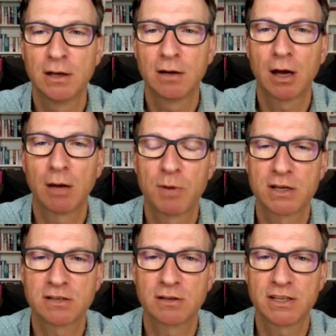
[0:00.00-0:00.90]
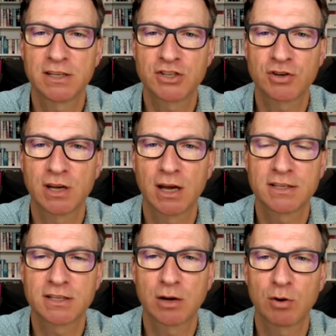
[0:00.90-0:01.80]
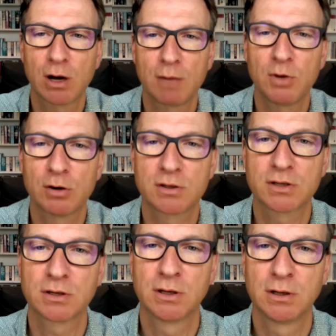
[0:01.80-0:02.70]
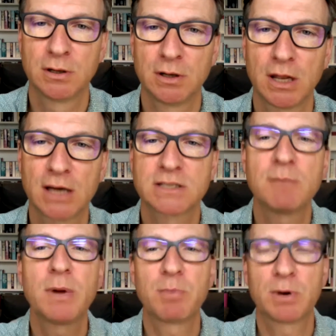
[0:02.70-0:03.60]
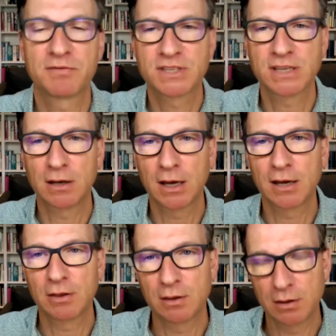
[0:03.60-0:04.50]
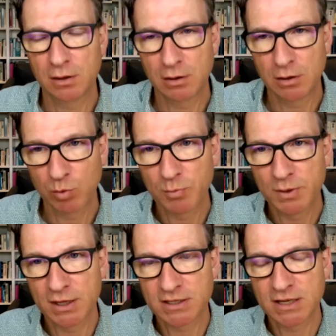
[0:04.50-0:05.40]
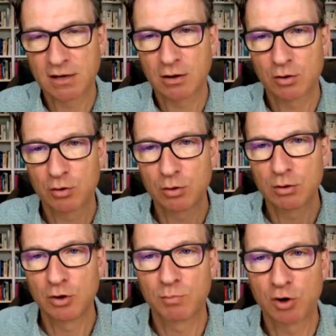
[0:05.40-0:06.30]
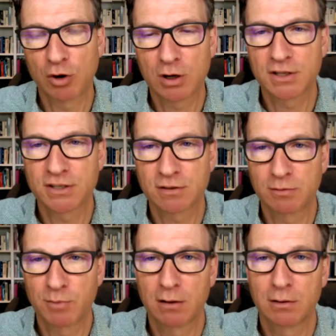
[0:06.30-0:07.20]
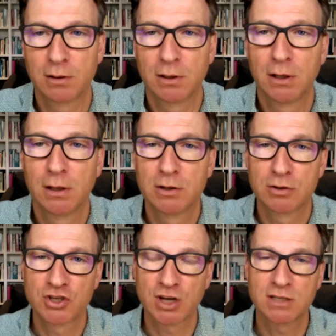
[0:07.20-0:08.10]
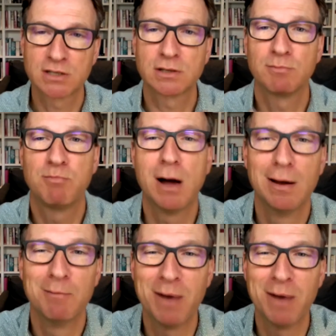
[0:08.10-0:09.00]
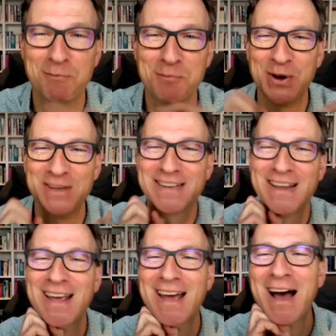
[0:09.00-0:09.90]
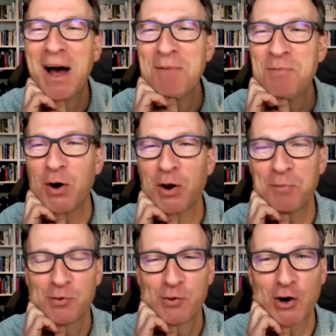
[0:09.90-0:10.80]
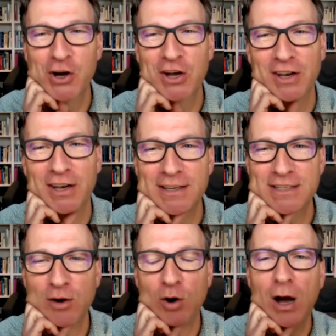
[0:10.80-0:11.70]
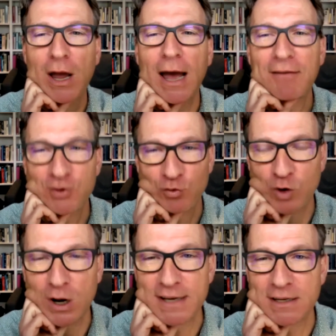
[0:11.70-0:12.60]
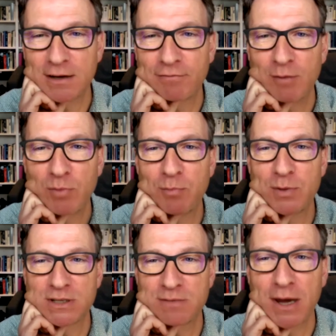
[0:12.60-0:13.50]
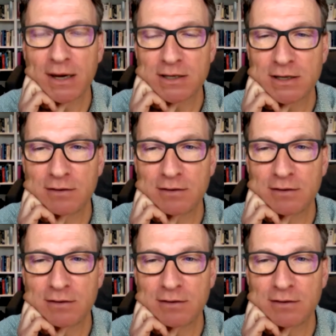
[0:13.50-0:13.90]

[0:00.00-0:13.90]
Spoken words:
personal history. And so I'm not, like some people have, like the woman that said, oh, all your Moroccans are about shysters and pompoids. I'm not a Moroccan. So I have to write it from the perspective